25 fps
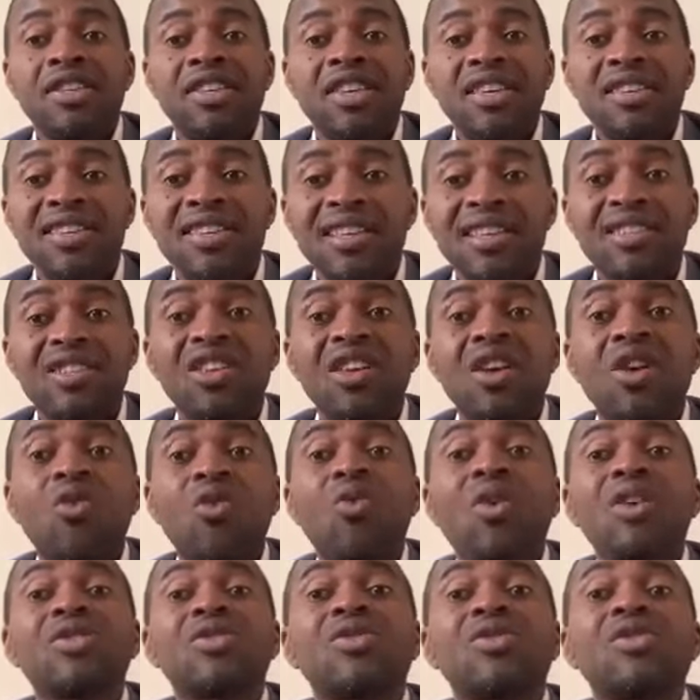Jesus
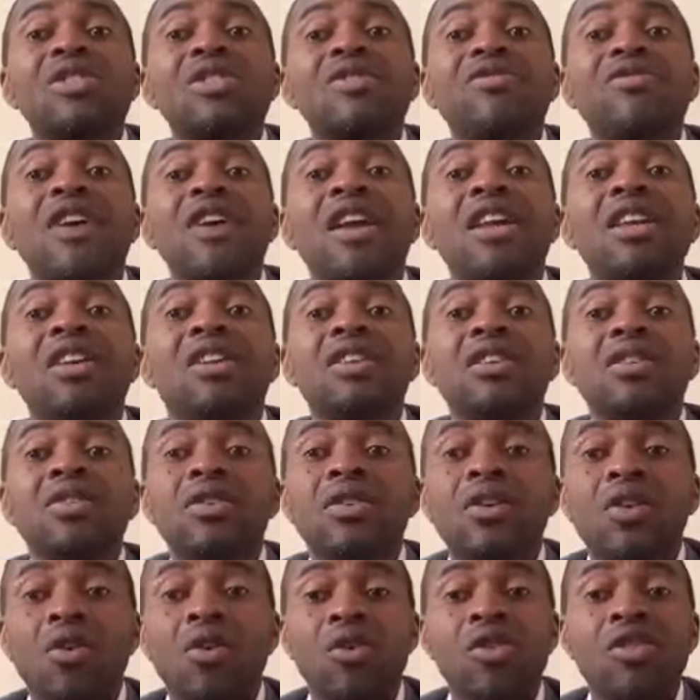was crucified
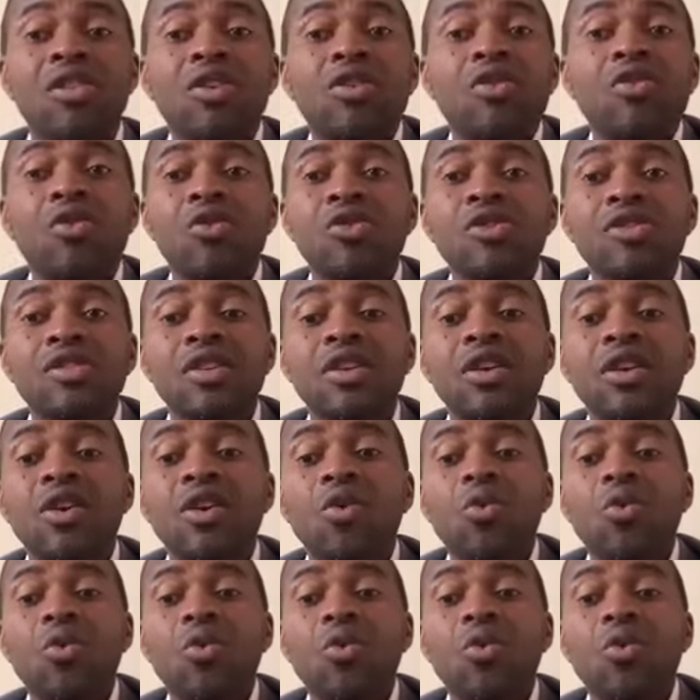on the cross.